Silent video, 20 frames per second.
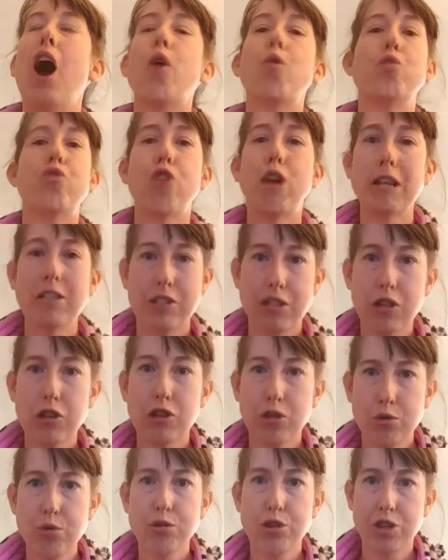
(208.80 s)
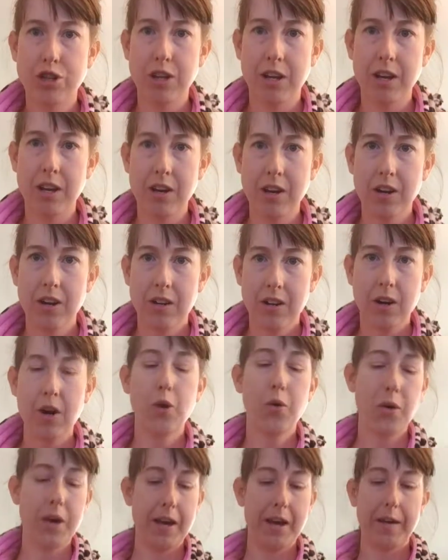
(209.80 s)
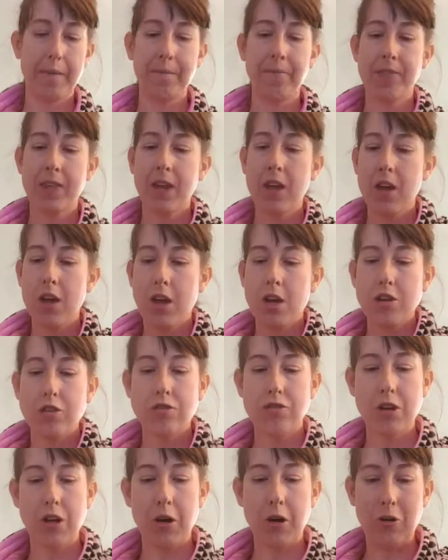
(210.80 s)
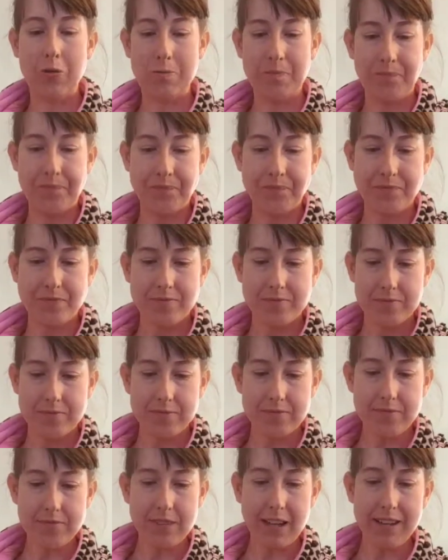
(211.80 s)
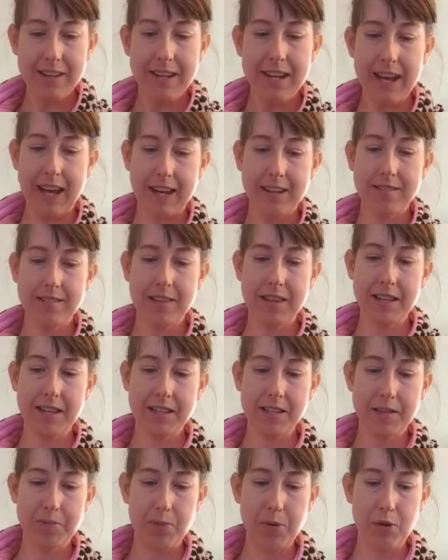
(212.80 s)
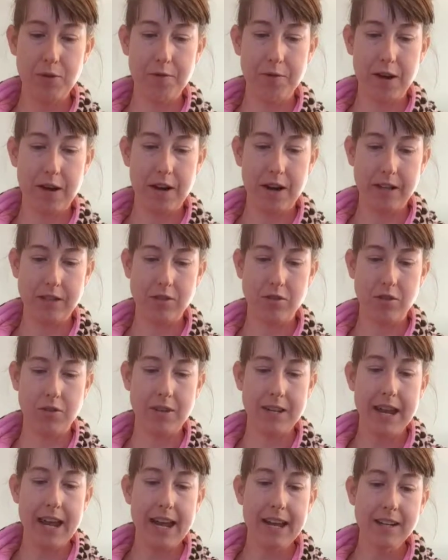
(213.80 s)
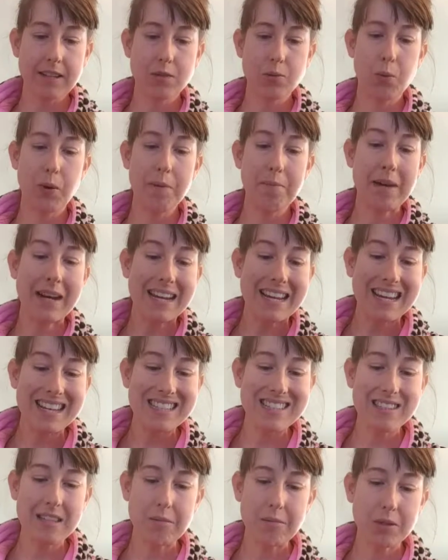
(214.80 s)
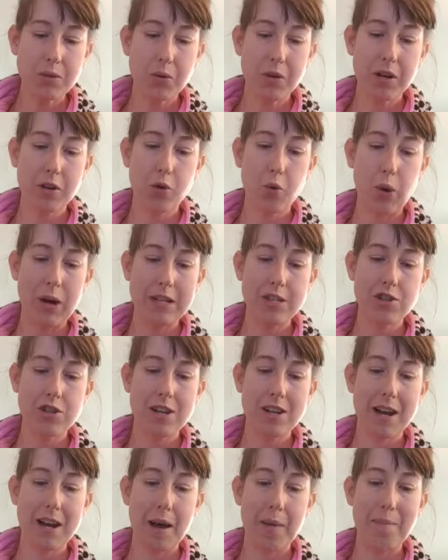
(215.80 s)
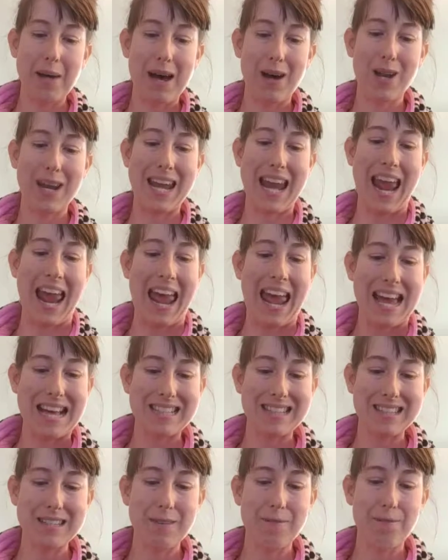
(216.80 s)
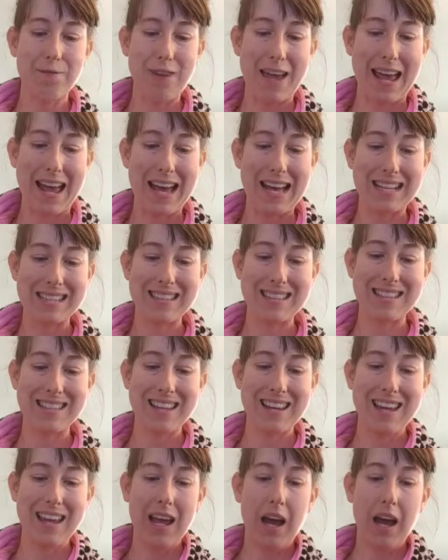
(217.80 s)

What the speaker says: resolution, okay? So next, let's move on. So next, we might get some sort of question about an Acidfast